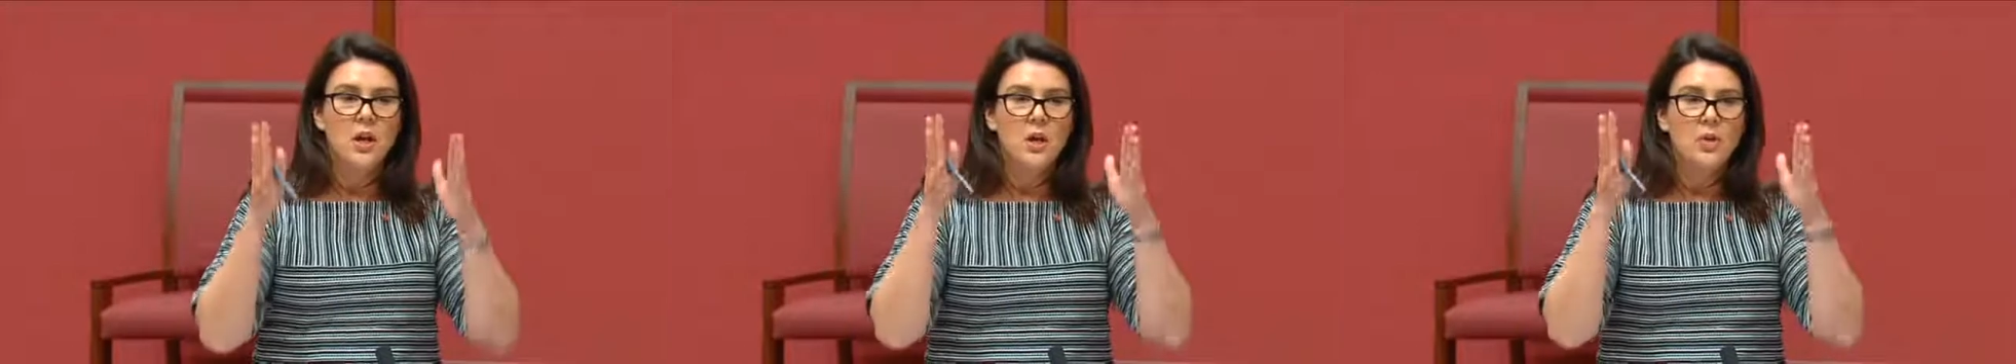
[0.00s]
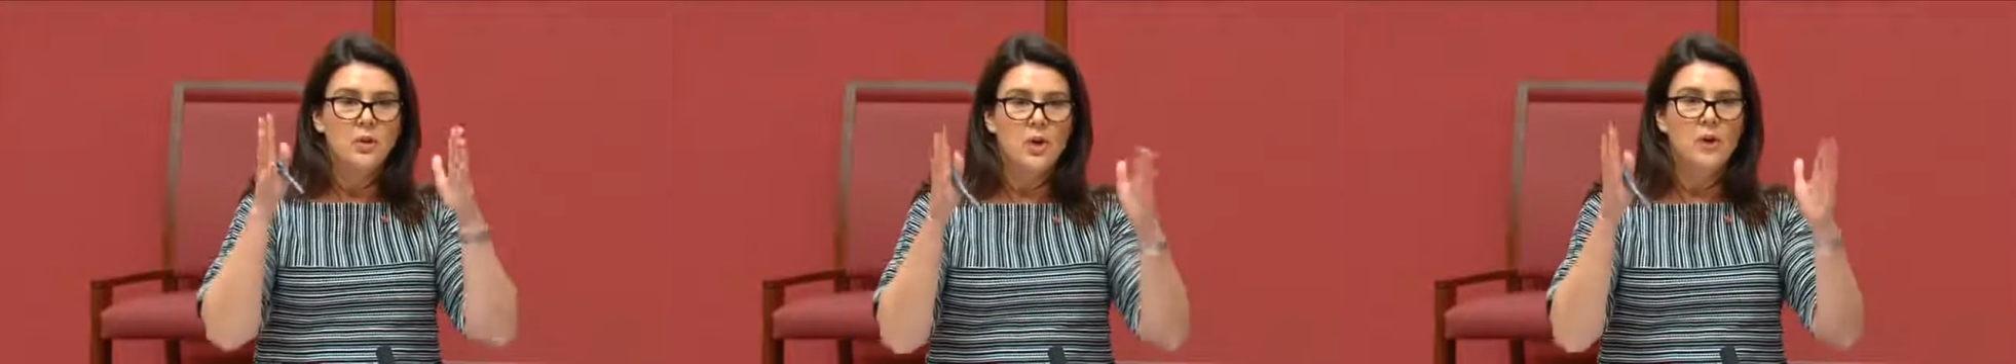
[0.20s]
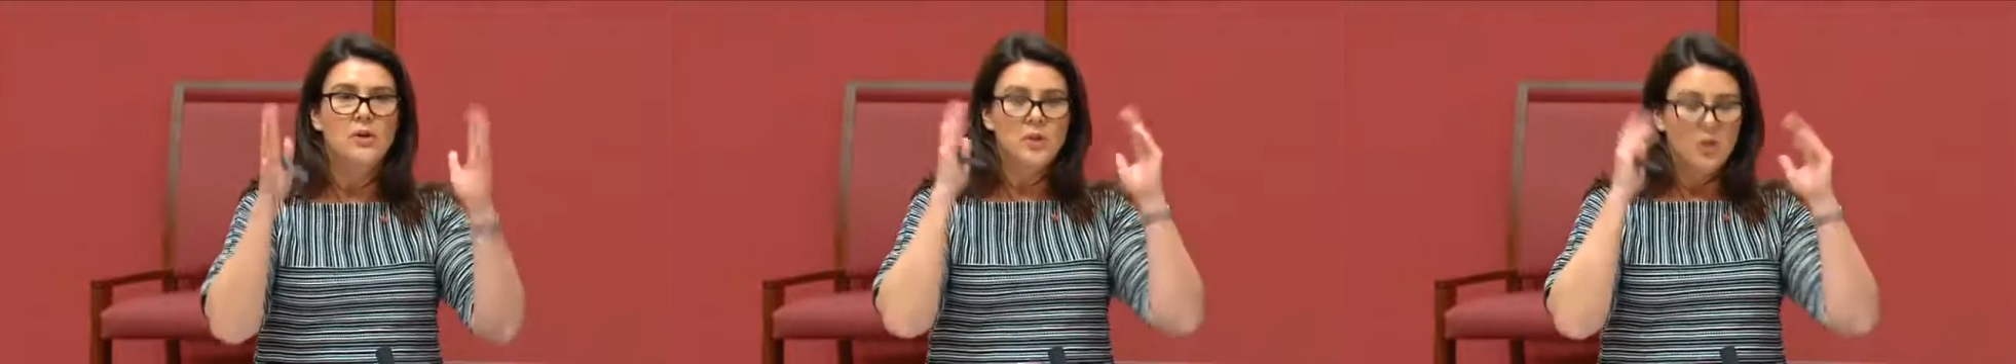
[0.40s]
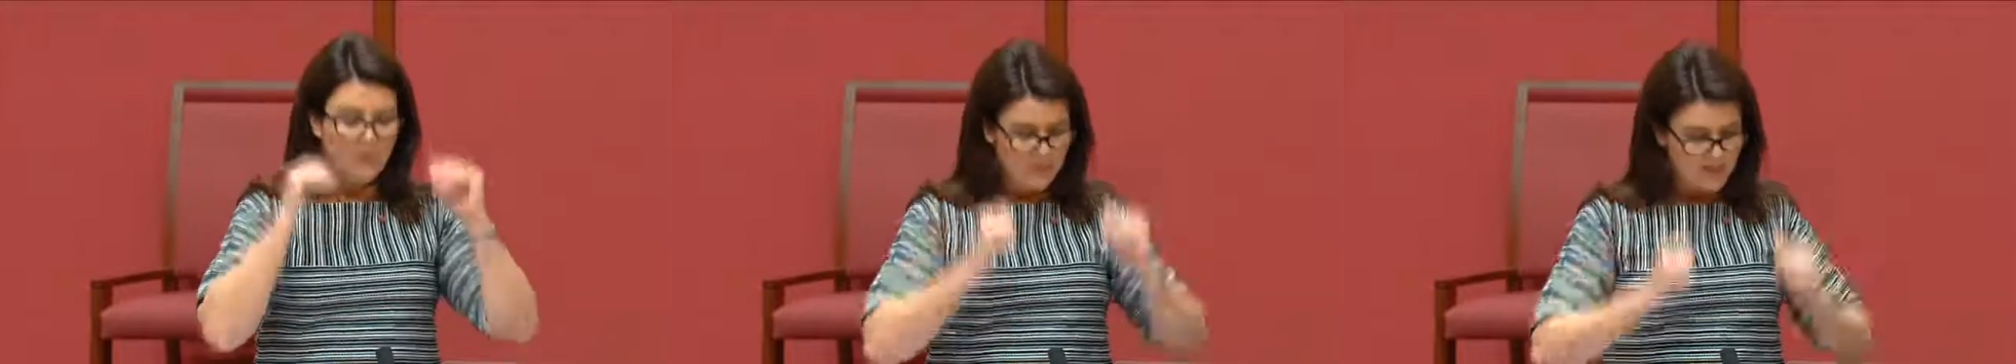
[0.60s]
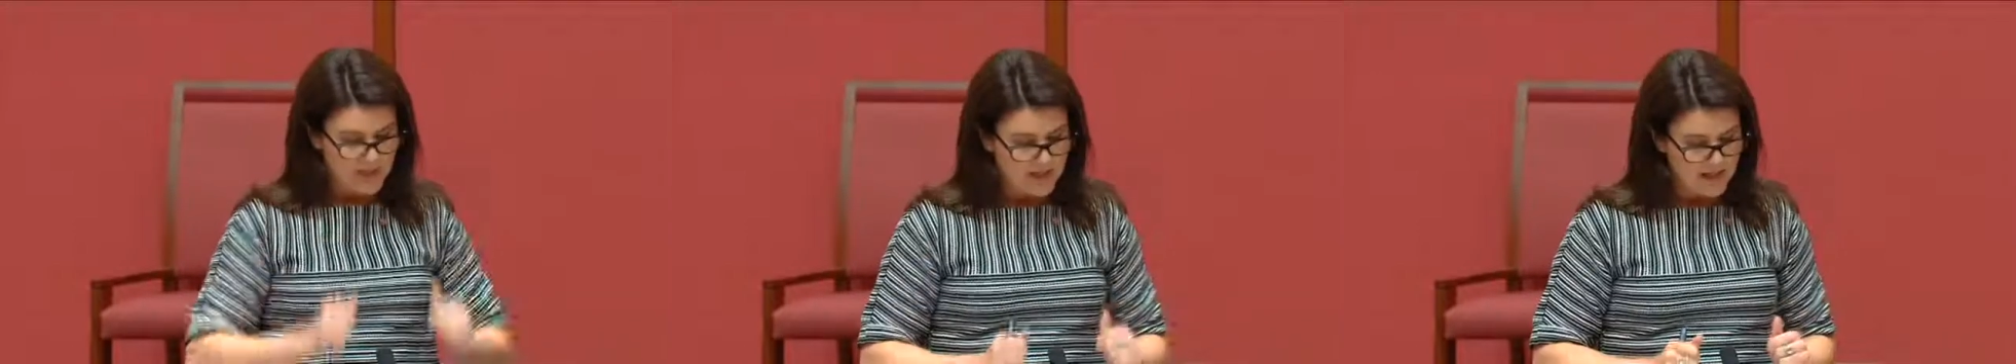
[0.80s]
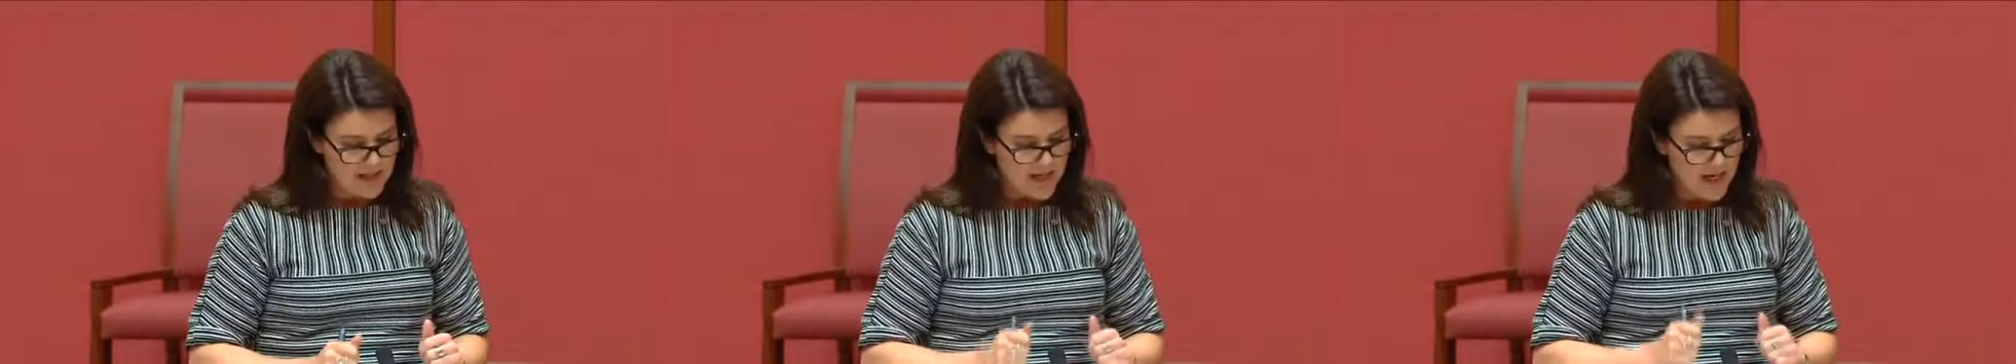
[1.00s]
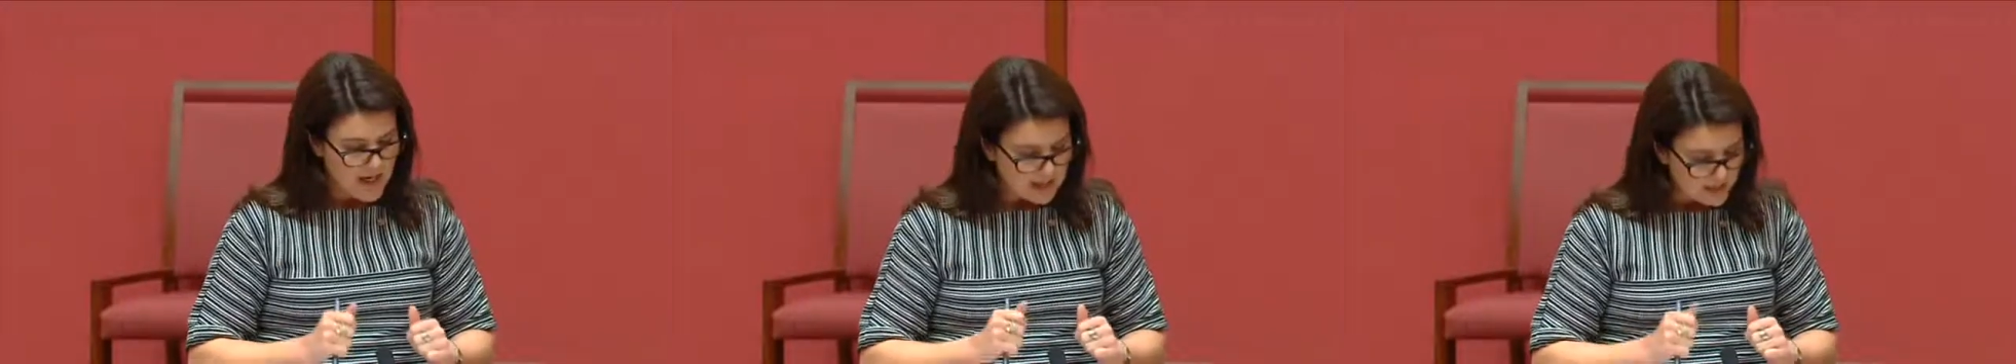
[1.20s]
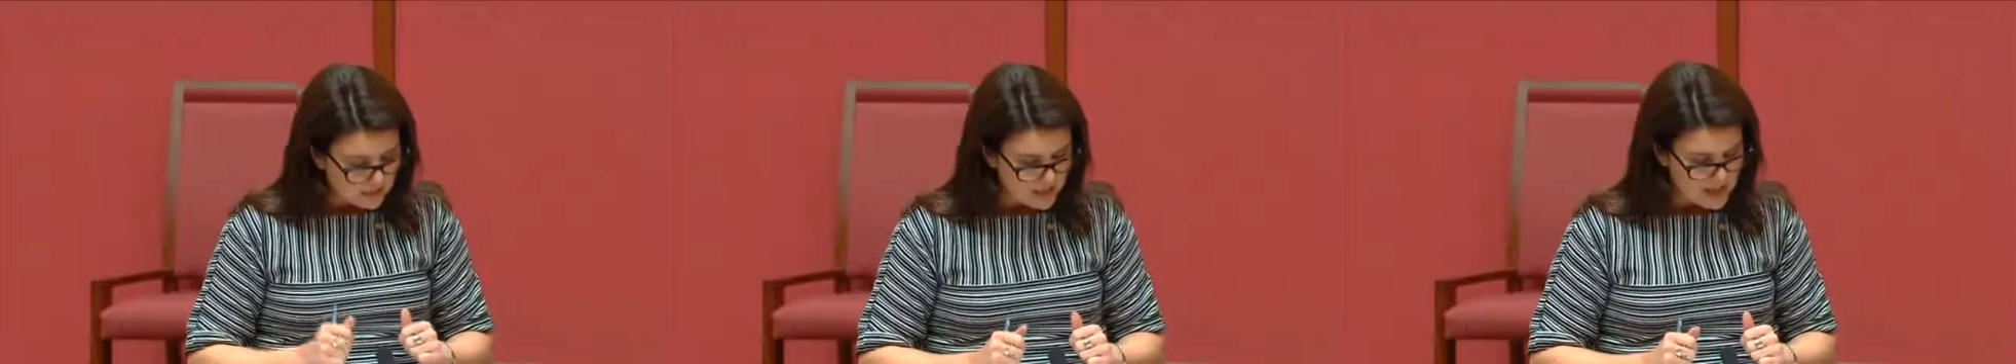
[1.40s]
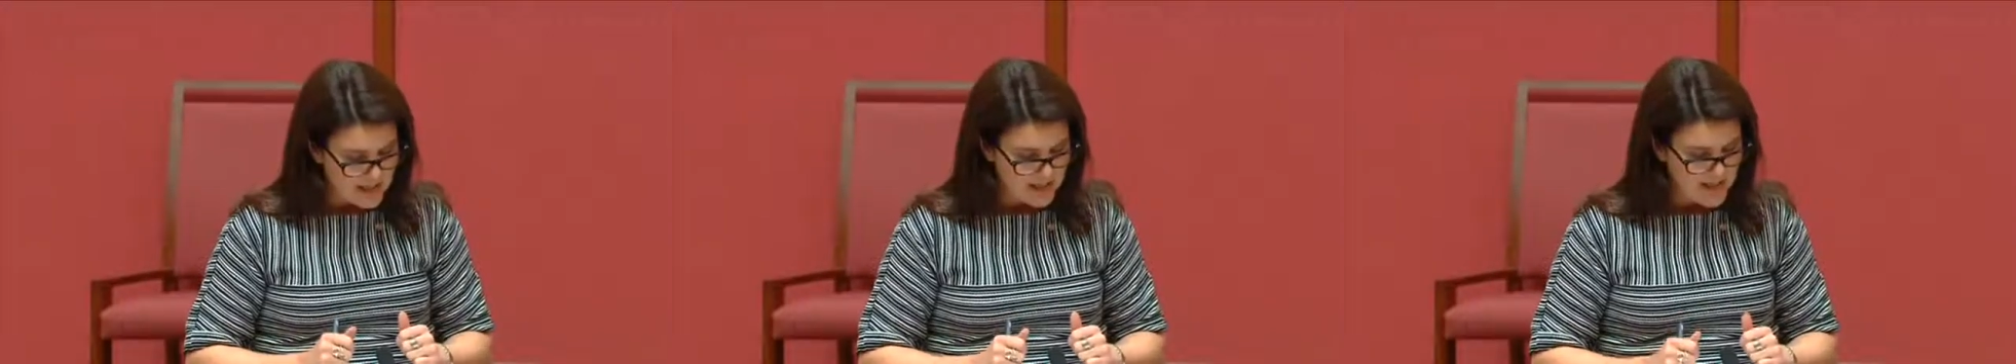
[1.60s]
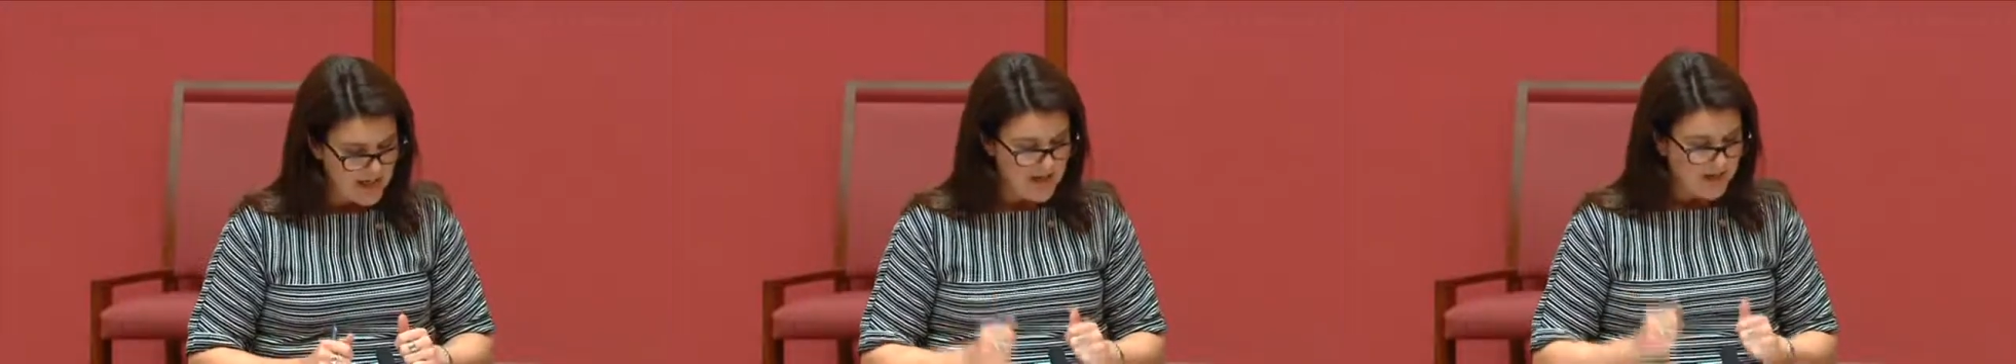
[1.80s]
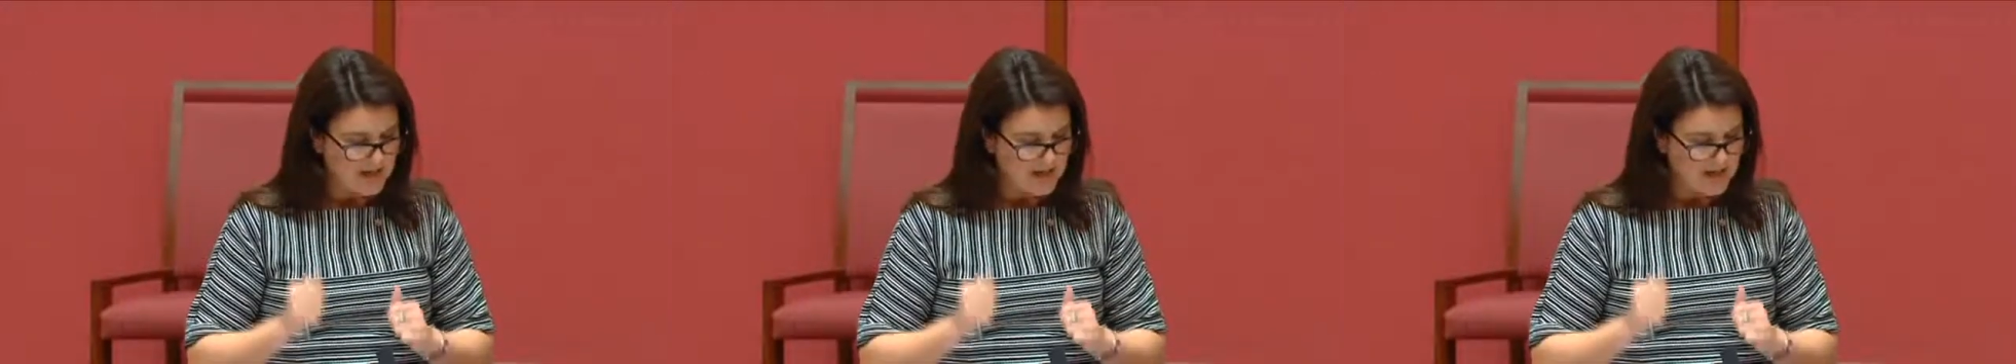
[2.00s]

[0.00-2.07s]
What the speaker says: Those opposite agreed.